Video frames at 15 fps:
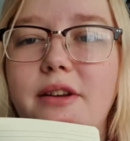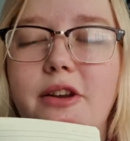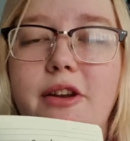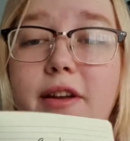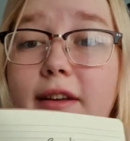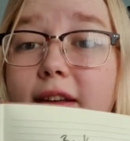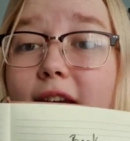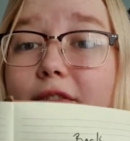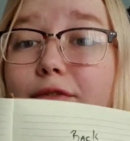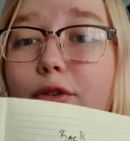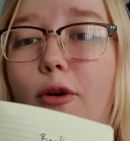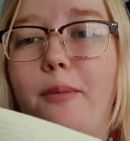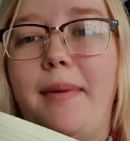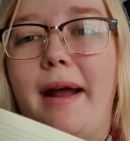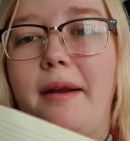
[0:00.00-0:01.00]
you can get
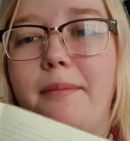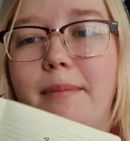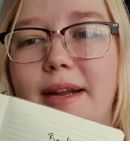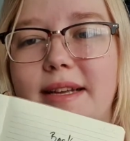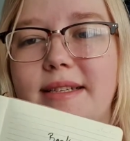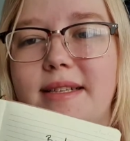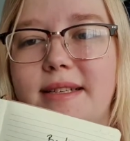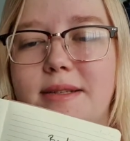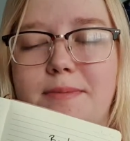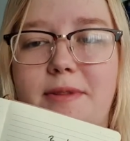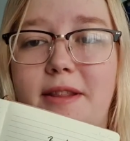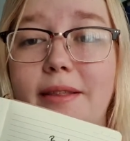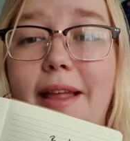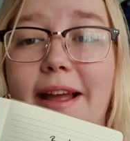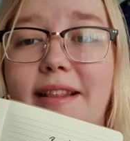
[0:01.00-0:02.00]
four pattern pieces
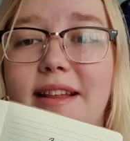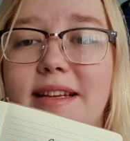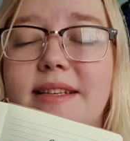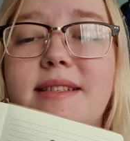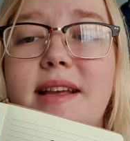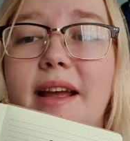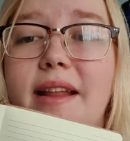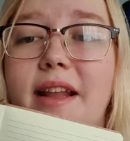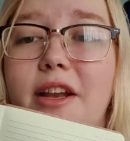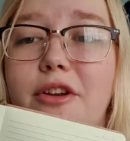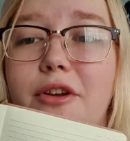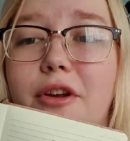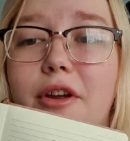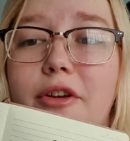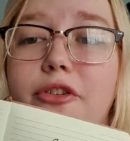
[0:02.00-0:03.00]
like this and then
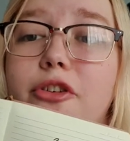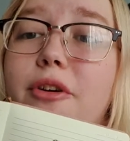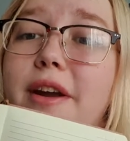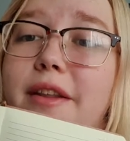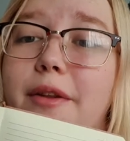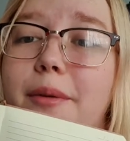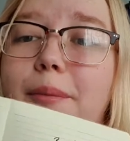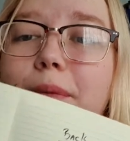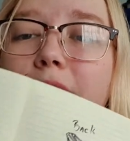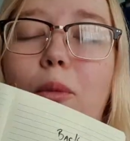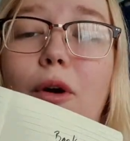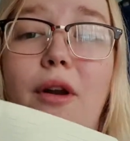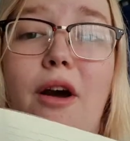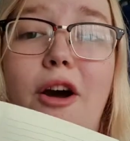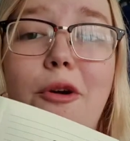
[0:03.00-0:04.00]
you can join them.
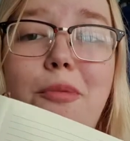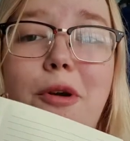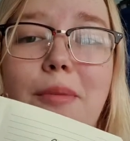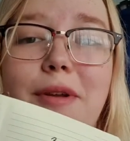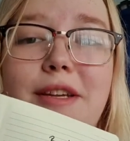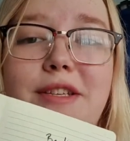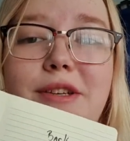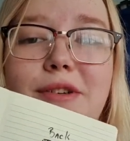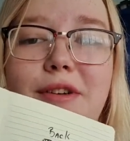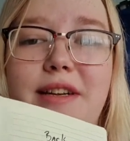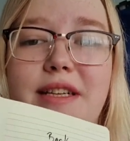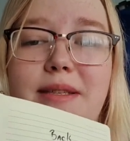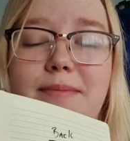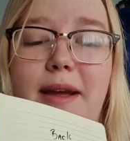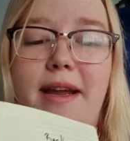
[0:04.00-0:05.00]
What I'll probably do
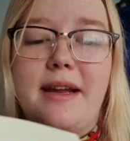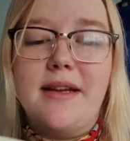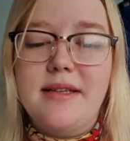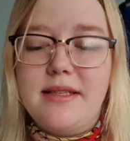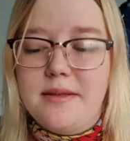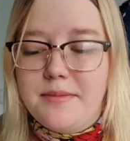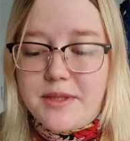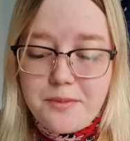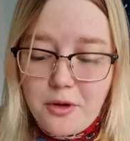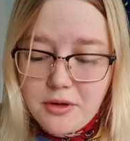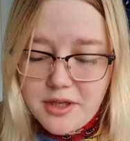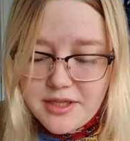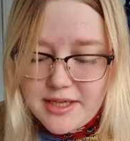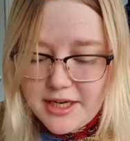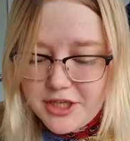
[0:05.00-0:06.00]
is make some
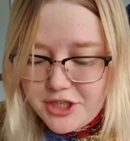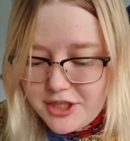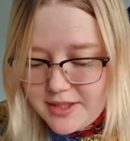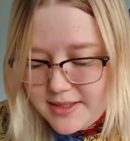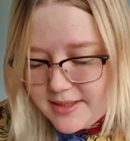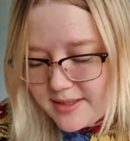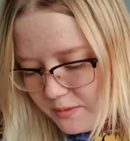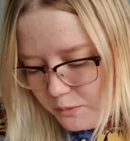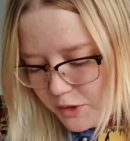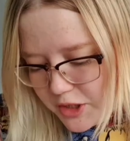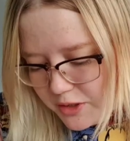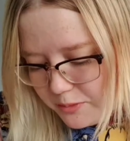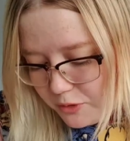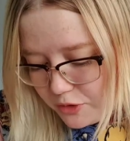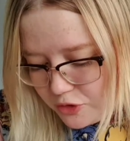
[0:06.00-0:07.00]
smaller sections which
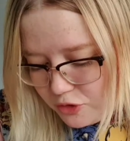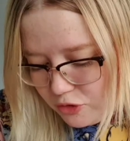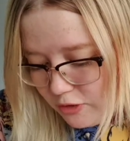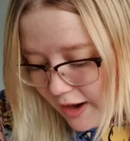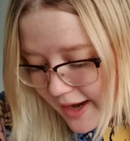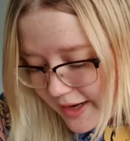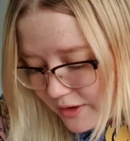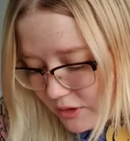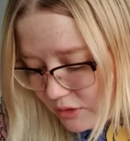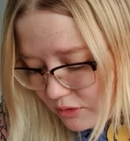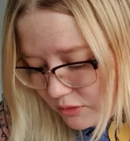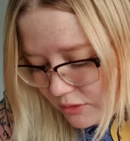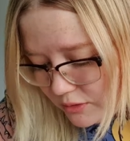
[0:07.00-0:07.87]
are more triangle